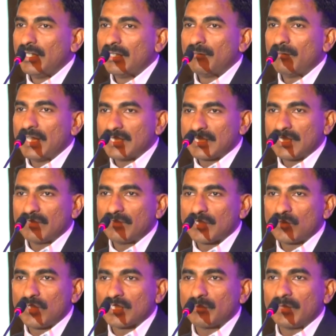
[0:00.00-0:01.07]
and myself
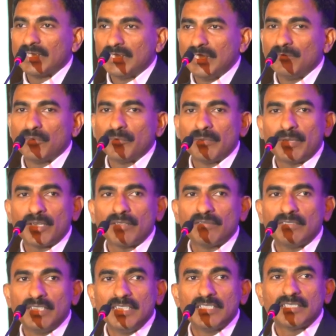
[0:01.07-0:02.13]
as well as my team to be part
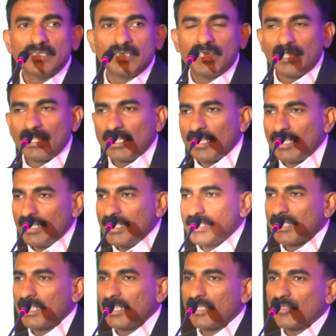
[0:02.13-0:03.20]
of this
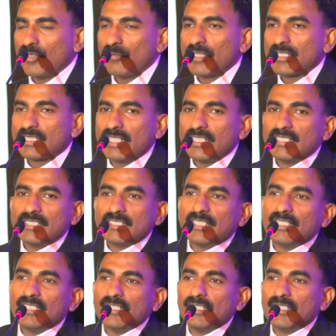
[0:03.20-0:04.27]
enormous rise is